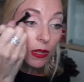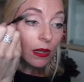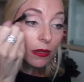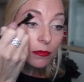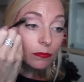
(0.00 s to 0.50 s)

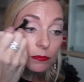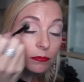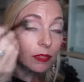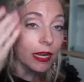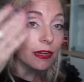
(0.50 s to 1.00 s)

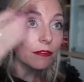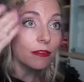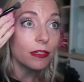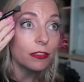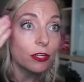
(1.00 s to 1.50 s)
kind of
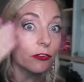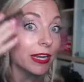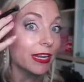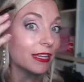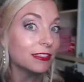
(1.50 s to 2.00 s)
a
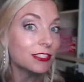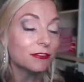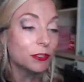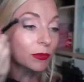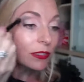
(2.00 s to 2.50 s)
gradient,
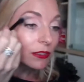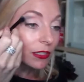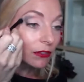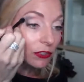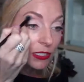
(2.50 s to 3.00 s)
if you will,
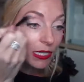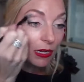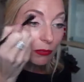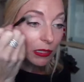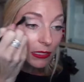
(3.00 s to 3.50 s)
you know, just
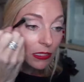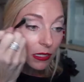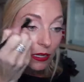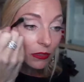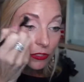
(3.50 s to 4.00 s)
kind of blends
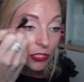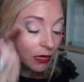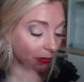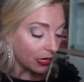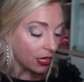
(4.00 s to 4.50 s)
the colors
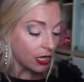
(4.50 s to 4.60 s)
up.